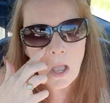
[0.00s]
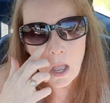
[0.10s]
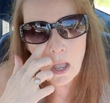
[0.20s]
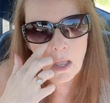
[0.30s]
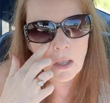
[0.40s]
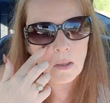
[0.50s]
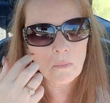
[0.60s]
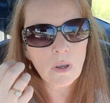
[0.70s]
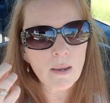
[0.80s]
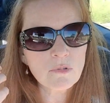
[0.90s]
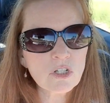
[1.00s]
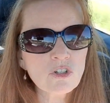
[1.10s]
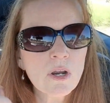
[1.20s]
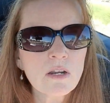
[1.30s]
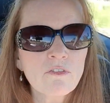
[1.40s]
I'm just
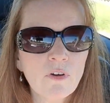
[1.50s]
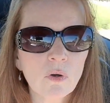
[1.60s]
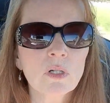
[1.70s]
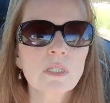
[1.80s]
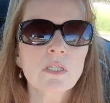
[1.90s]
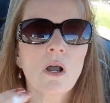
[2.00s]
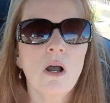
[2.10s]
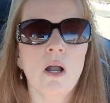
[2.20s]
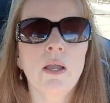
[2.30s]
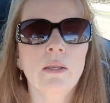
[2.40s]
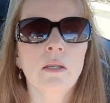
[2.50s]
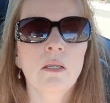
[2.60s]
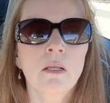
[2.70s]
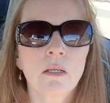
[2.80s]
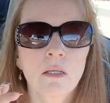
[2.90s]
trying to focus
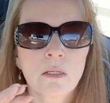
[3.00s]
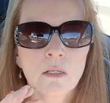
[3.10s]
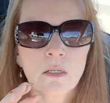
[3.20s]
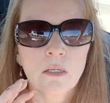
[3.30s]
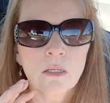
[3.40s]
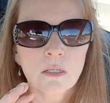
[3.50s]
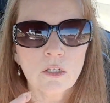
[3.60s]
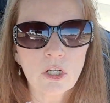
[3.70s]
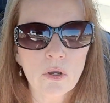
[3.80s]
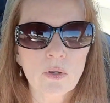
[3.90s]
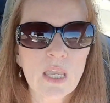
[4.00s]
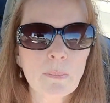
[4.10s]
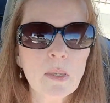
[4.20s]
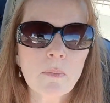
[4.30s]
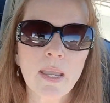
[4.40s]
on, you know,
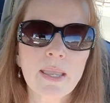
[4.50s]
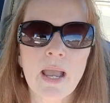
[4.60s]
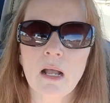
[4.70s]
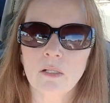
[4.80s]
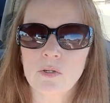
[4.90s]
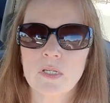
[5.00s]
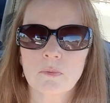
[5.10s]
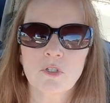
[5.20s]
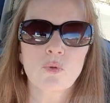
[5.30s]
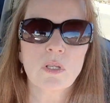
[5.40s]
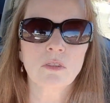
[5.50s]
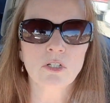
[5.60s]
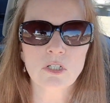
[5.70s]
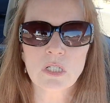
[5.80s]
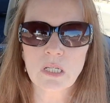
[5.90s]
keeping my calories between
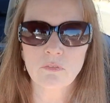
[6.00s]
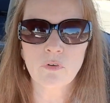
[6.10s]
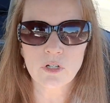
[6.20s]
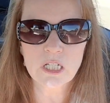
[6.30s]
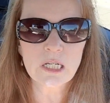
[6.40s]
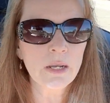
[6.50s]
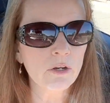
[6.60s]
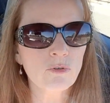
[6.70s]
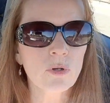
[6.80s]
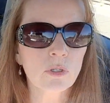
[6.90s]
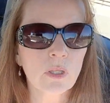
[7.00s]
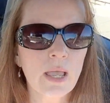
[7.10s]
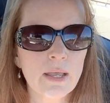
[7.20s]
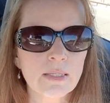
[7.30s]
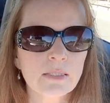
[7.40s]
1,400 or
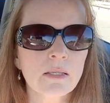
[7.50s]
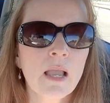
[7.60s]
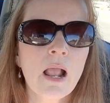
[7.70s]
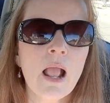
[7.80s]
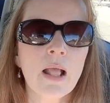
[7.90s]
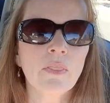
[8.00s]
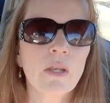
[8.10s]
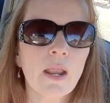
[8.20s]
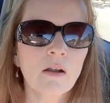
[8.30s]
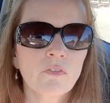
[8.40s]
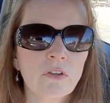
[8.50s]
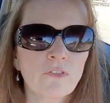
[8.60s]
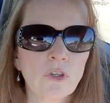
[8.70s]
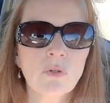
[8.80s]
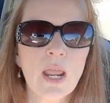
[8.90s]
less, and then
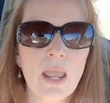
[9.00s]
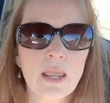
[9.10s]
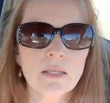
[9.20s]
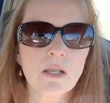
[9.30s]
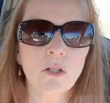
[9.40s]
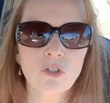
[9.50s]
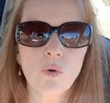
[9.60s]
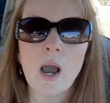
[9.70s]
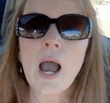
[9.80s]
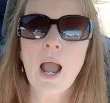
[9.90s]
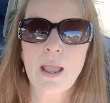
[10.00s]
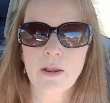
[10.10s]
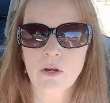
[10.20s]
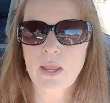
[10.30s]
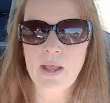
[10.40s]
every few days I'll do a
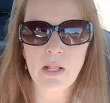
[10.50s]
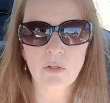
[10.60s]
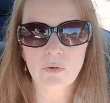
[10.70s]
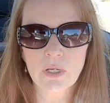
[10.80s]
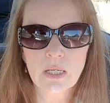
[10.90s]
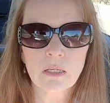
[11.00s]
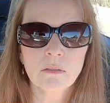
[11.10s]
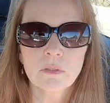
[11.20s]
higher calorie